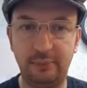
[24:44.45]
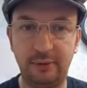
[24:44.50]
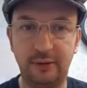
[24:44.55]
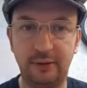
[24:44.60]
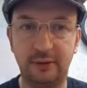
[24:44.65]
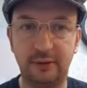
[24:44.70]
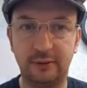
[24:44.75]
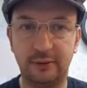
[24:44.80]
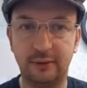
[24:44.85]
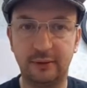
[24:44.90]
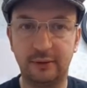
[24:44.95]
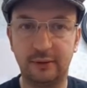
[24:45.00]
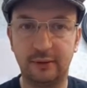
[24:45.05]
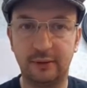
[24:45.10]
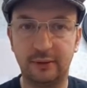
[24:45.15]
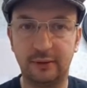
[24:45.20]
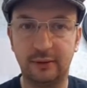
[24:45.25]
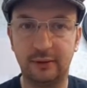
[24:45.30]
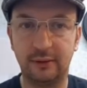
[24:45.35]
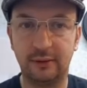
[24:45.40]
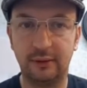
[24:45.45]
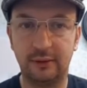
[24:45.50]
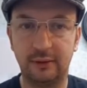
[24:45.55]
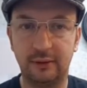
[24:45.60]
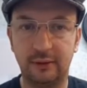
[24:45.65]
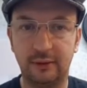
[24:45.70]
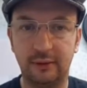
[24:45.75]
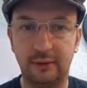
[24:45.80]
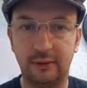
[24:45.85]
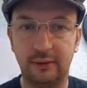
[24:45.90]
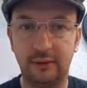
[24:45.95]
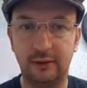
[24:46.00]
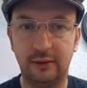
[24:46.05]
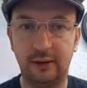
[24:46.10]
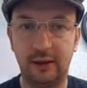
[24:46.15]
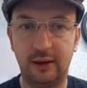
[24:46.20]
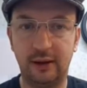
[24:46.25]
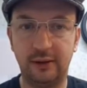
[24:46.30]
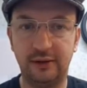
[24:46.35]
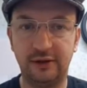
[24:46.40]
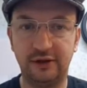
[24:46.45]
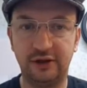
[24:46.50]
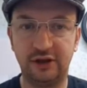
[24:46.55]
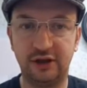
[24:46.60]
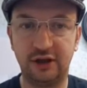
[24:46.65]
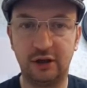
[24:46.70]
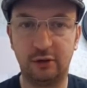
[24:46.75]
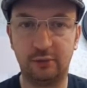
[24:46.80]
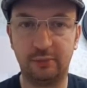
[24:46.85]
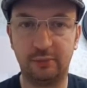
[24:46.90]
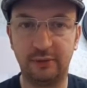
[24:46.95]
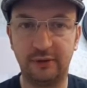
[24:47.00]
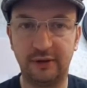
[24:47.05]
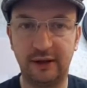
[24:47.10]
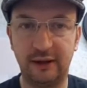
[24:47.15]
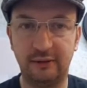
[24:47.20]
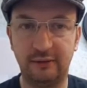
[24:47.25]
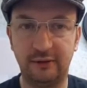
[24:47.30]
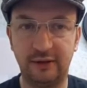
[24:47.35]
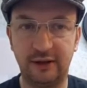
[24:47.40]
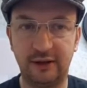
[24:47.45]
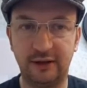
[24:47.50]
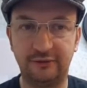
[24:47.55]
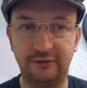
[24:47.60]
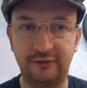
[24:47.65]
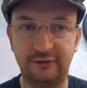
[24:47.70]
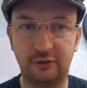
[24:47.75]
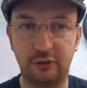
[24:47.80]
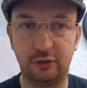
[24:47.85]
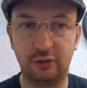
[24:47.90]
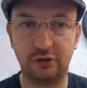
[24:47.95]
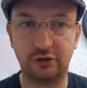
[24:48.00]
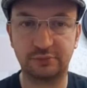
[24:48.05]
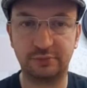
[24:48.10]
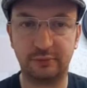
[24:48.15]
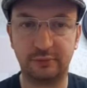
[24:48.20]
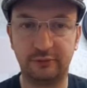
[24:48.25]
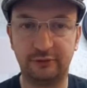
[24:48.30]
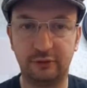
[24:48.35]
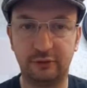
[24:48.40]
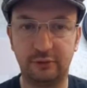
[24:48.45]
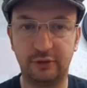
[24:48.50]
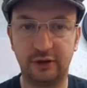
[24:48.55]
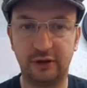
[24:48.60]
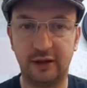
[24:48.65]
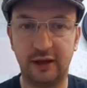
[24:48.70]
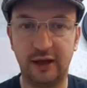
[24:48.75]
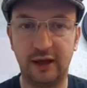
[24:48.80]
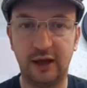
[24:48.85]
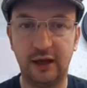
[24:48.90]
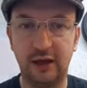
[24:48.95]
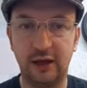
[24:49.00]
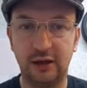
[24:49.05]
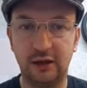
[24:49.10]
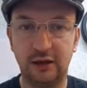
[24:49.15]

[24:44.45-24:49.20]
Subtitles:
and then you can go up and down in the lift, of course, but before we do that,